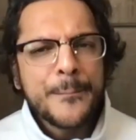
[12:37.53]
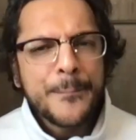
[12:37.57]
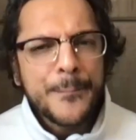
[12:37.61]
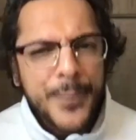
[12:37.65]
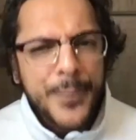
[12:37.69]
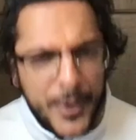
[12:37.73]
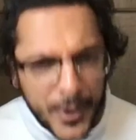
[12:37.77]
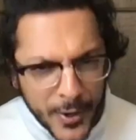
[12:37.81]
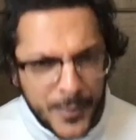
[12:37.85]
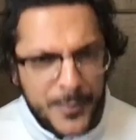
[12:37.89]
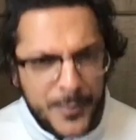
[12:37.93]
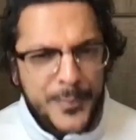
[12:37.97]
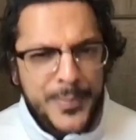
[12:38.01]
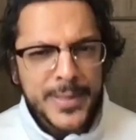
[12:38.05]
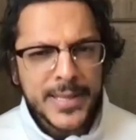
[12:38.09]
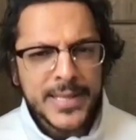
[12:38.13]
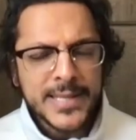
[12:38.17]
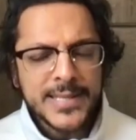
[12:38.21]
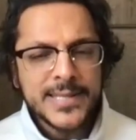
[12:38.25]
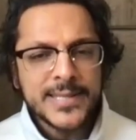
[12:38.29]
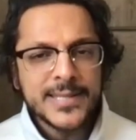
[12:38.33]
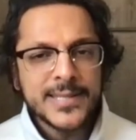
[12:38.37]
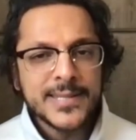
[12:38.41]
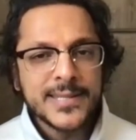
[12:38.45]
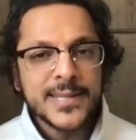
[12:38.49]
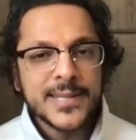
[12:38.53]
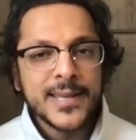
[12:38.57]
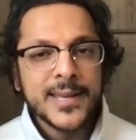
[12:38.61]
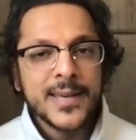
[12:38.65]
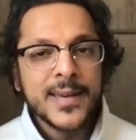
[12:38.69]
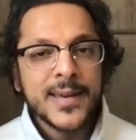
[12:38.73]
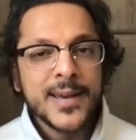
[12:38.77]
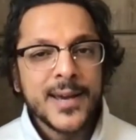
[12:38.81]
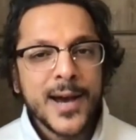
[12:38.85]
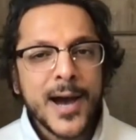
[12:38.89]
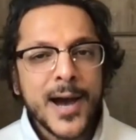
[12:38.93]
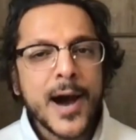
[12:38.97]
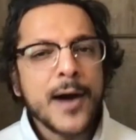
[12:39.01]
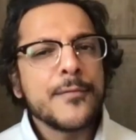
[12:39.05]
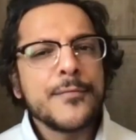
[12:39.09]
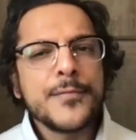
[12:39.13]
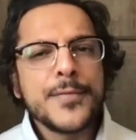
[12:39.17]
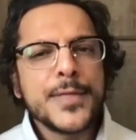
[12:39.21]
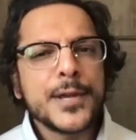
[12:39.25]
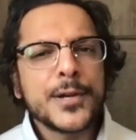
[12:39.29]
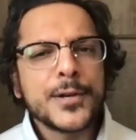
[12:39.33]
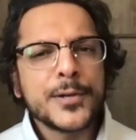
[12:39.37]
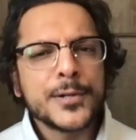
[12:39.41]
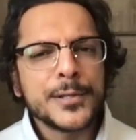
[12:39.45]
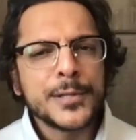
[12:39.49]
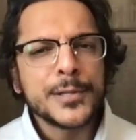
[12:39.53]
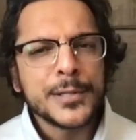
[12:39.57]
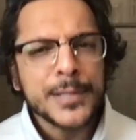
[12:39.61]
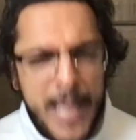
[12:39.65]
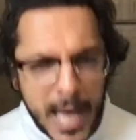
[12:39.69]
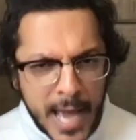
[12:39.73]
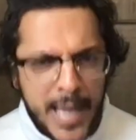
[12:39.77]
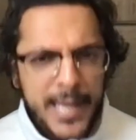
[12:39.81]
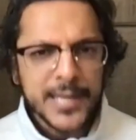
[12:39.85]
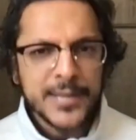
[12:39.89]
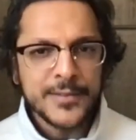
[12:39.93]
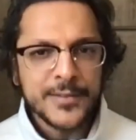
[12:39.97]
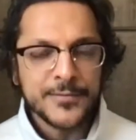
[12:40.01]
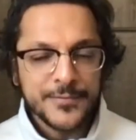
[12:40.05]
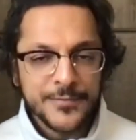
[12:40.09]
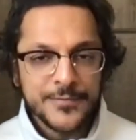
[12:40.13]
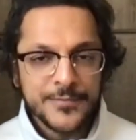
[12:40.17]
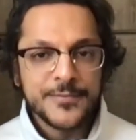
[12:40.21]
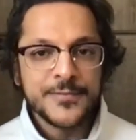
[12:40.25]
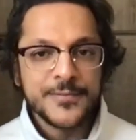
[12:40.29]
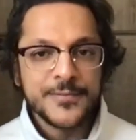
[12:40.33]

purpose of their life.